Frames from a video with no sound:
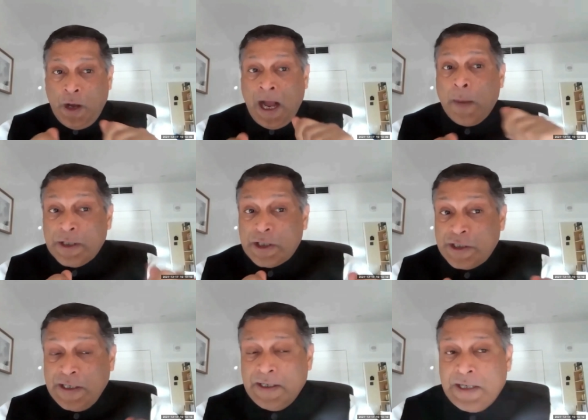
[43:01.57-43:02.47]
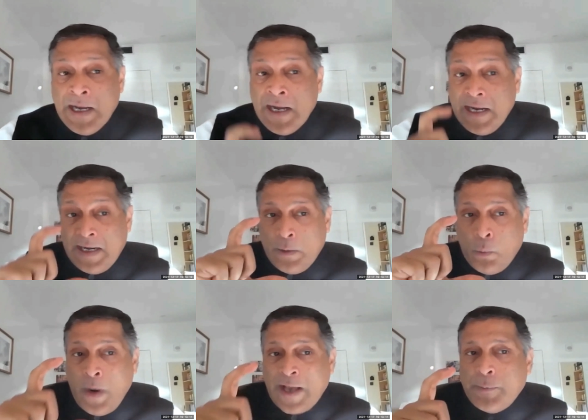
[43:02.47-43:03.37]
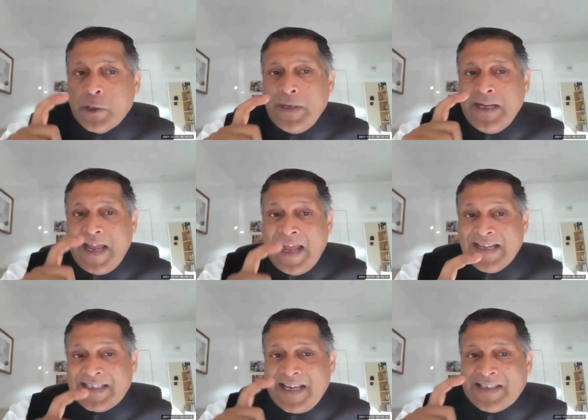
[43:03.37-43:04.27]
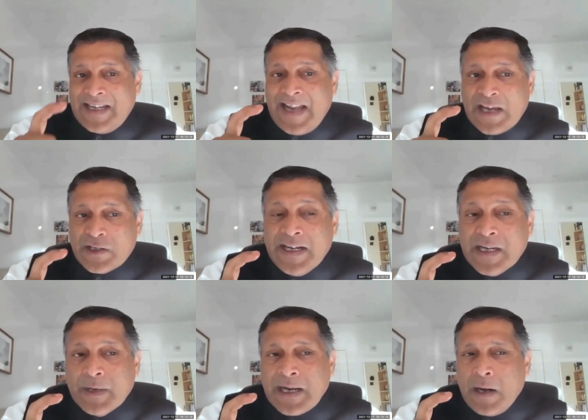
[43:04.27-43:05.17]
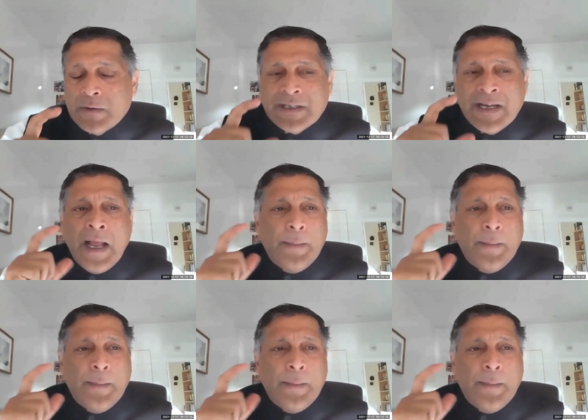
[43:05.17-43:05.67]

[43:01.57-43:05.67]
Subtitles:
how much is the wedge between NSS and national income accounts,